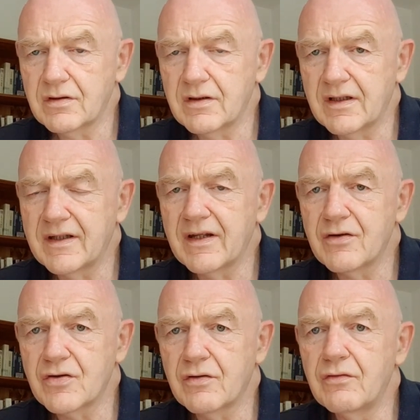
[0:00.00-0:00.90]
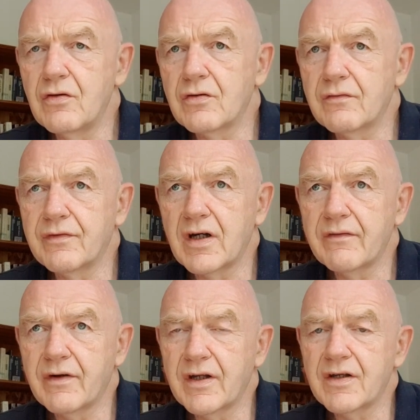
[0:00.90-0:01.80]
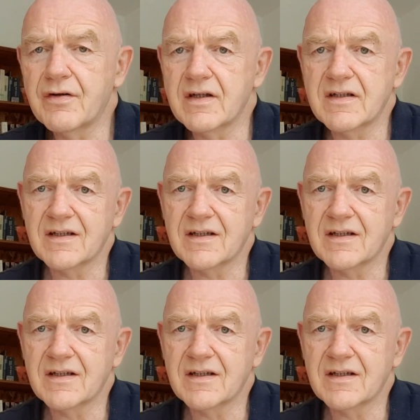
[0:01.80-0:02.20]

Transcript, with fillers: and then there's another very, very interesting